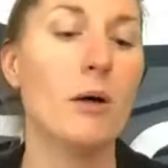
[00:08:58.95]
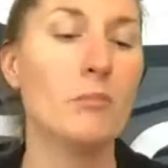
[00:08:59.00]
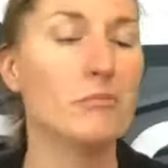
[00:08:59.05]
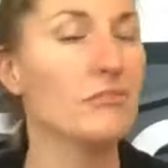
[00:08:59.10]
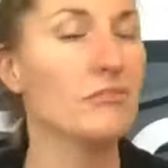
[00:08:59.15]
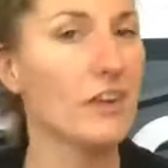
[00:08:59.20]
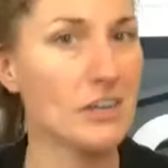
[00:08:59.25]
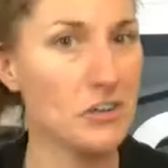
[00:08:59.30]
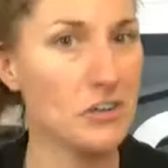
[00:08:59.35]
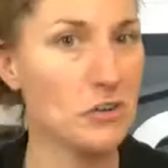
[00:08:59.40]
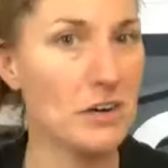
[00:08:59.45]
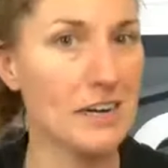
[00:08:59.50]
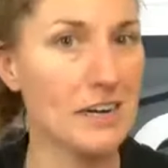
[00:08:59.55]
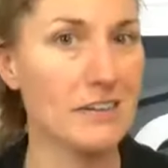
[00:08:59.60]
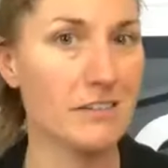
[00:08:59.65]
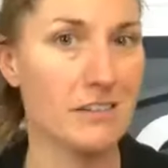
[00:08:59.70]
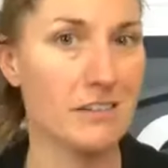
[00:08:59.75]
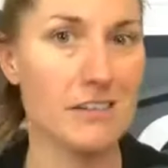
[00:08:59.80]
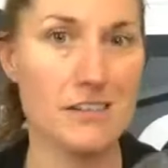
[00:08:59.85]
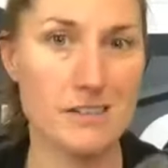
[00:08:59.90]
Fine trainings
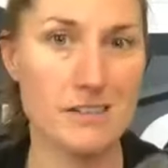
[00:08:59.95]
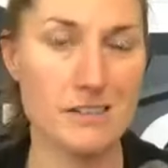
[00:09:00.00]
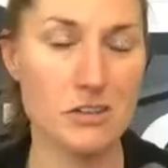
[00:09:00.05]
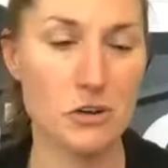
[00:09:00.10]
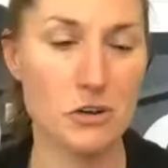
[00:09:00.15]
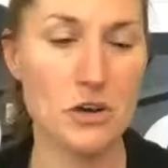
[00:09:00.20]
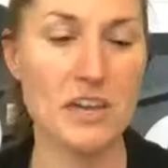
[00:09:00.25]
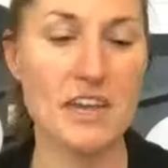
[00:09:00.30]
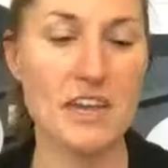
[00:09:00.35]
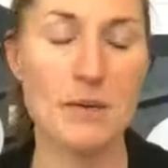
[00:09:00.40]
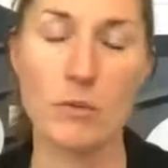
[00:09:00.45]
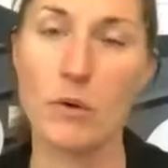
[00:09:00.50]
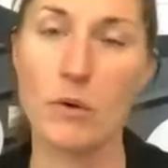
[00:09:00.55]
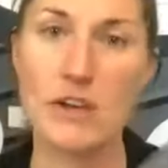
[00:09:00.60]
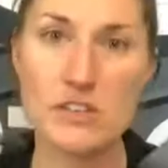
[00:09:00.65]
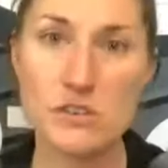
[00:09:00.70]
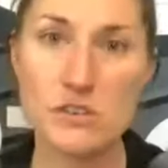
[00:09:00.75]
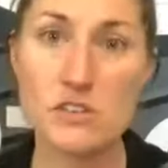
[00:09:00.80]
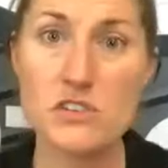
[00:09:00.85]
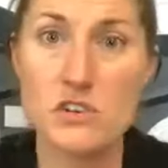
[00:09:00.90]
on this. This is a great camera, right?
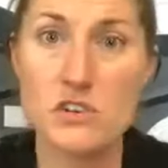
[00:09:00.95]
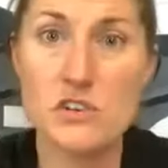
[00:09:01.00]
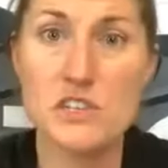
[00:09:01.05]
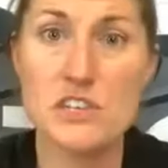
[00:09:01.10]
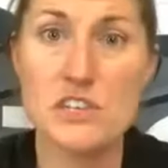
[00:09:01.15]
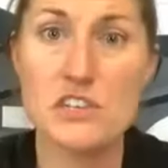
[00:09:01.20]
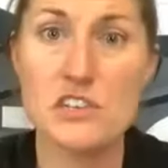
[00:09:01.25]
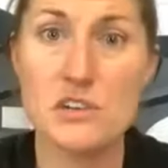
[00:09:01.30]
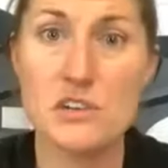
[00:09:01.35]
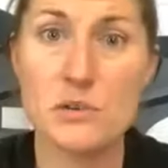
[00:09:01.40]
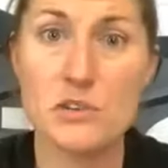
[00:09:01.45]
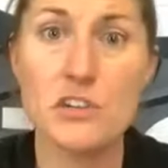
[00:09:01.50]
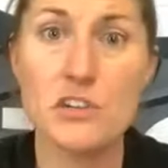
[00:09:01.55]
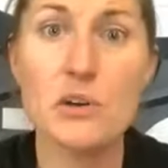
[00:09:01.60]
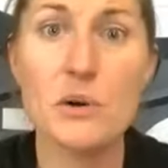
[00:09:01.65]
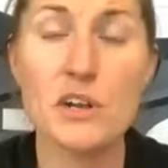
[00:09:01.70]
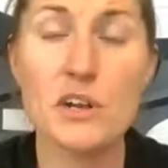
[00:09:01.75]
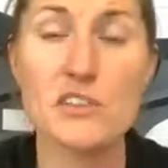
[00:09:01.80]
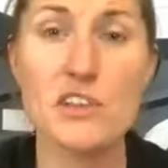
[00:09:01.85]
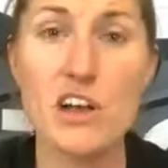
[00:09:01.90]
So this is our CCO2
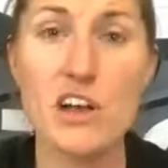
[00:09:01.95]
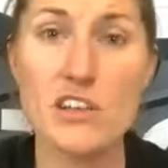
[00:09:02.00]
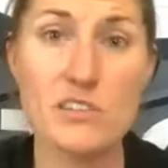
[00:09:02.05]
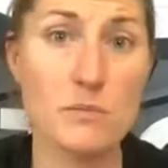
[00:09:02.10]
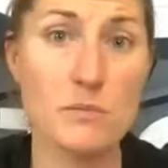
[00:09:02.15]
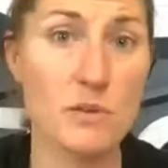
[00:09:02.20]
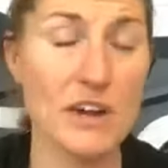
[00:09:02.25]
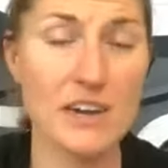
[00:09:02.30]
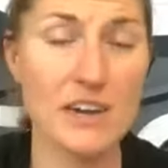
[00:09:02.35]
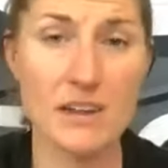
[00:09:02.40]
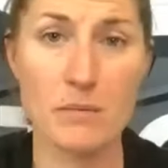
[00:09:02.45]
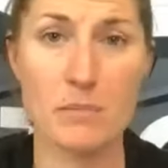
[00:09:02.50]
and it's awesome, right?